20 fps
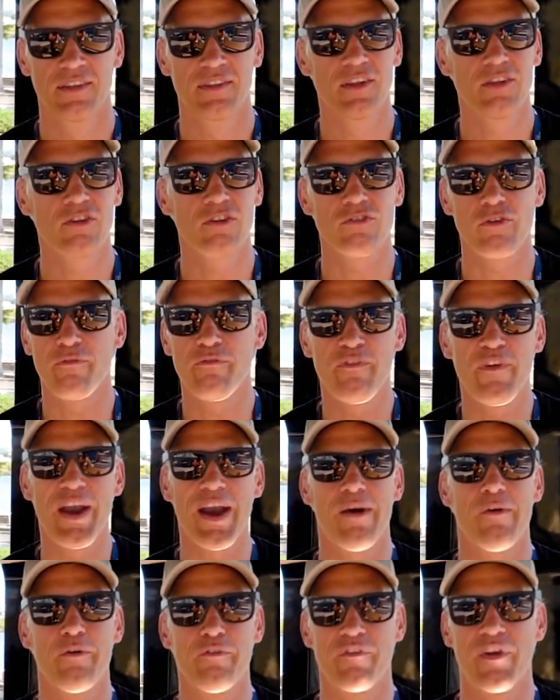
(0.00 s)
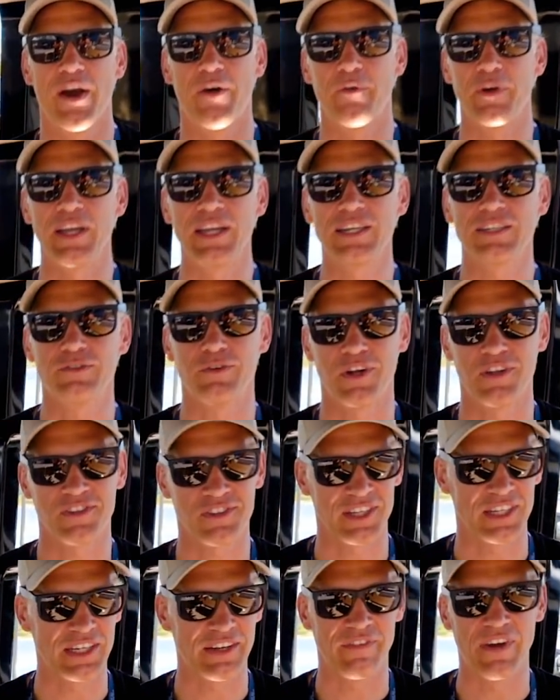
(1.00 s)
This is a very, very
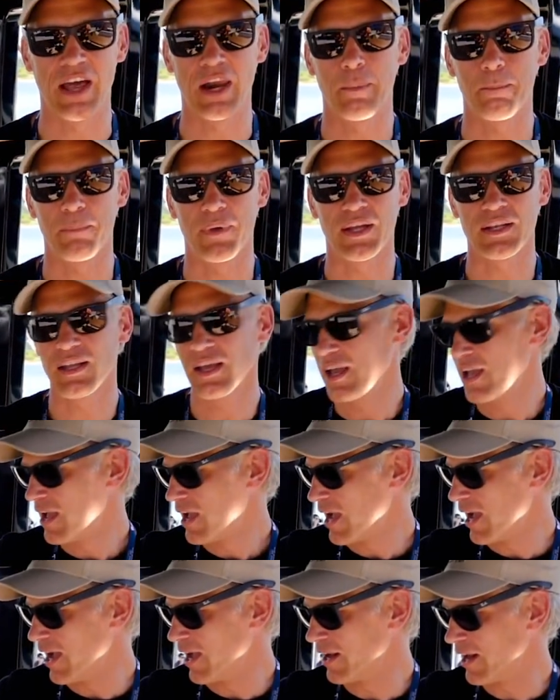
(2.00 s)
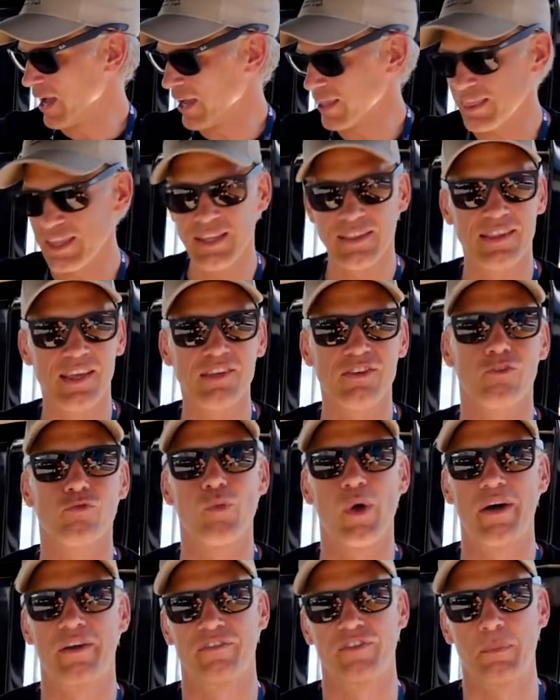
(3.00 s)
interesting development, and I think this is
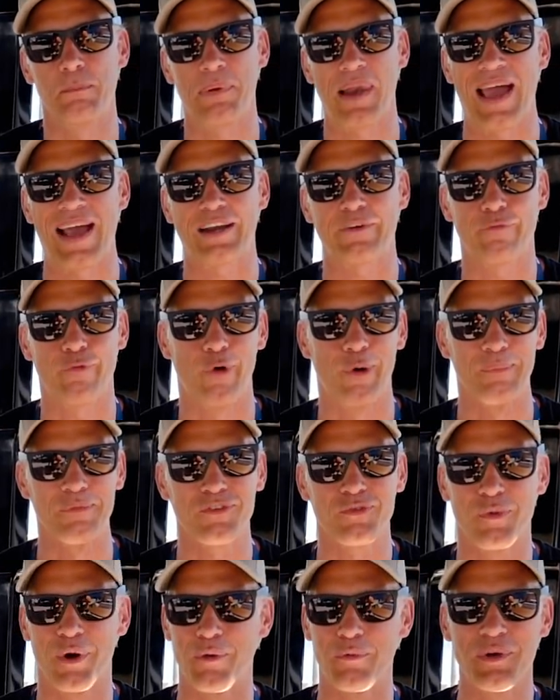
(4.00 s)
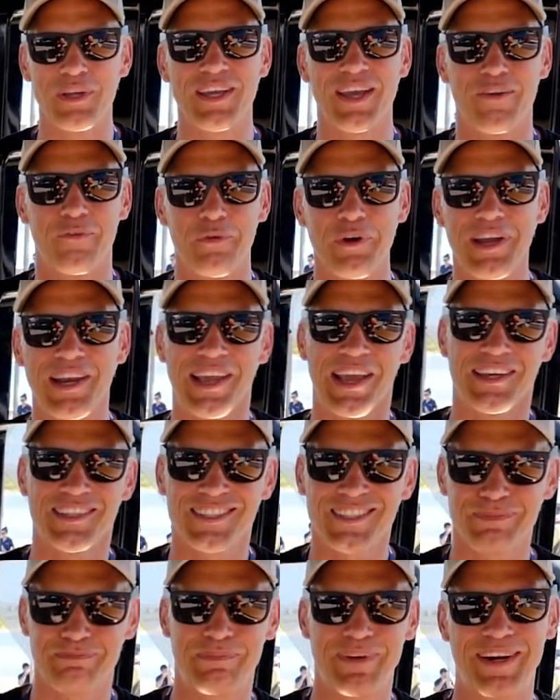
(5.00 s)
one of the platforms where we can really
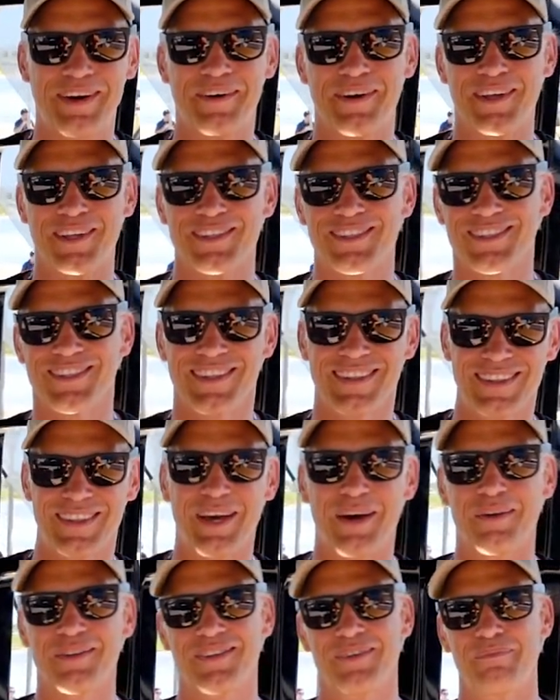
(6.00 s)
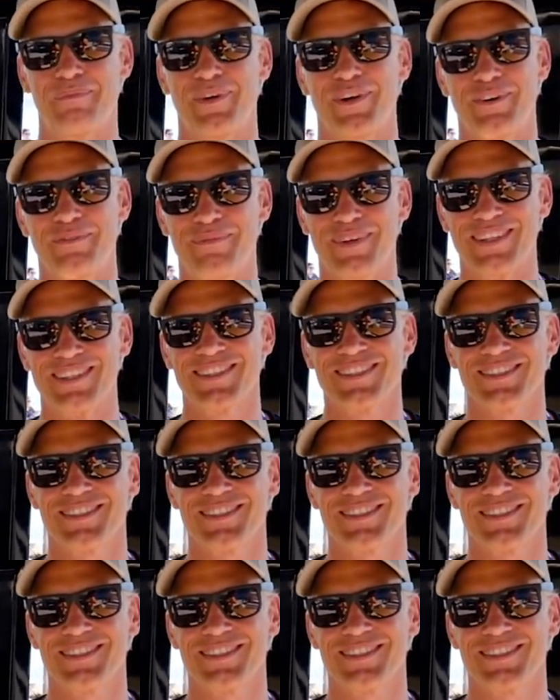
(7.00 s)
experience those improvements.